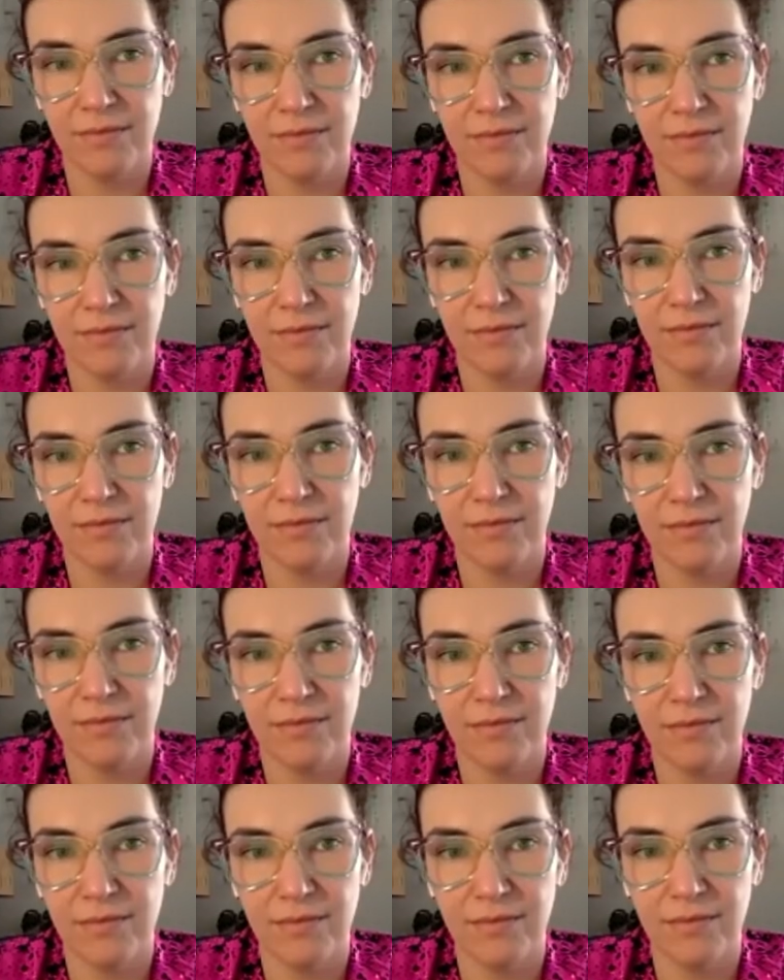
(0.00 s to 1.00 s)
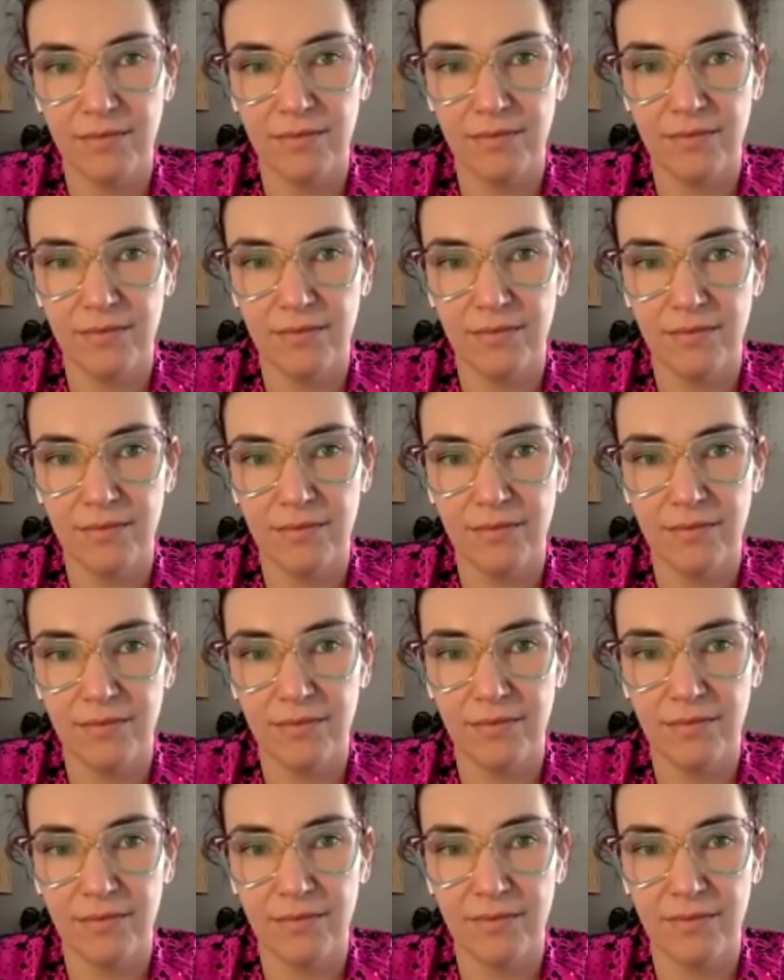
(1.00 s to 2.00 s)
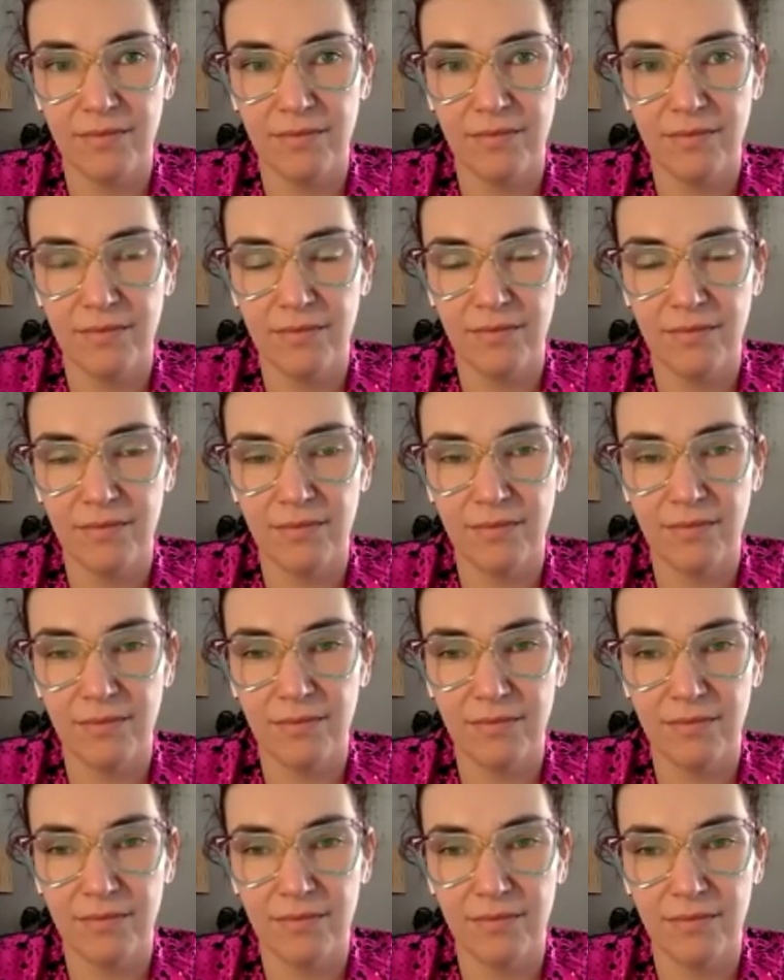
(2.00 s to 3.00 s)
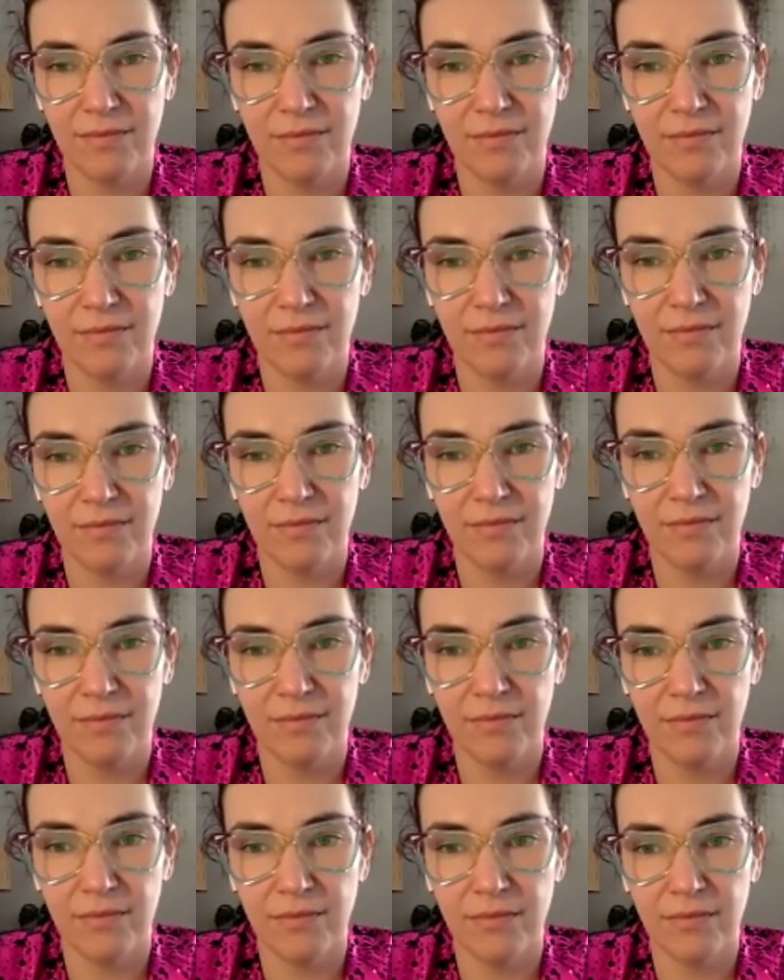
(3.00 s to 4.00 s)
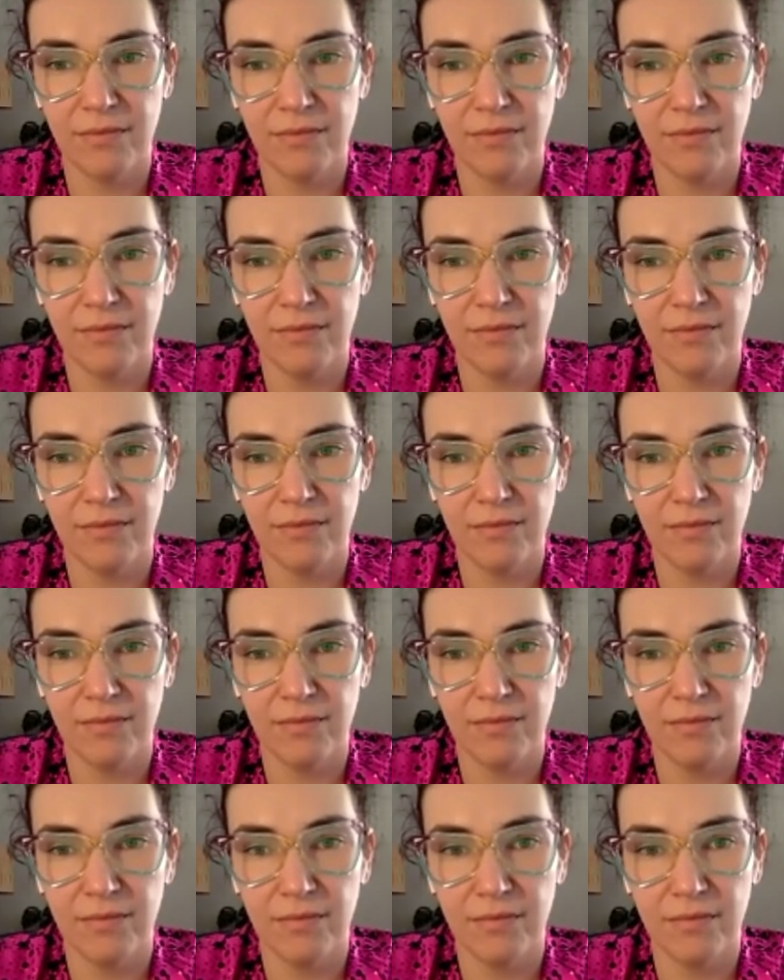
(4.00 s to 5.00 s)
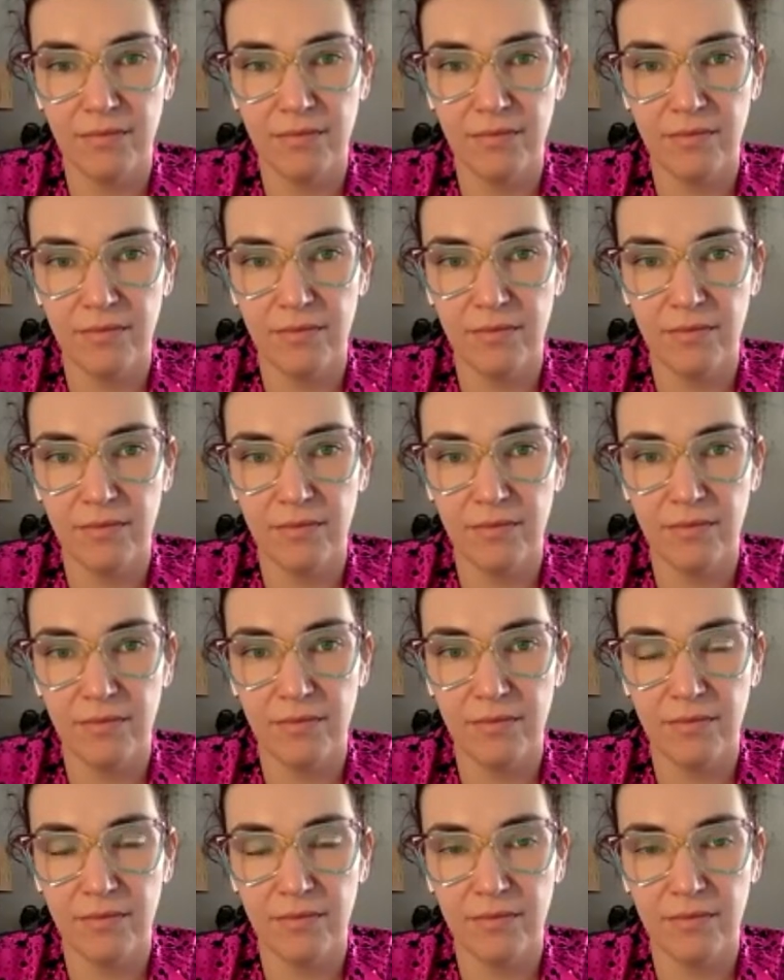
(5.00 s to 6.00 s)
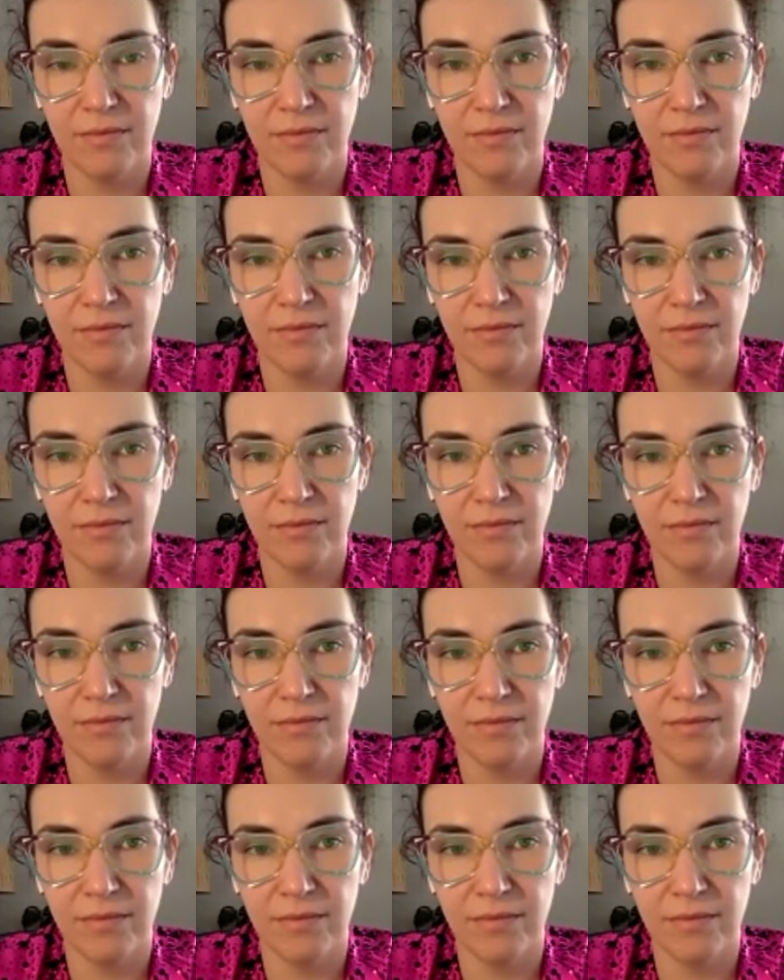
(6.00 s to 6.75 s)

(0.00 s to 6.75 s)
This person isn't speaking.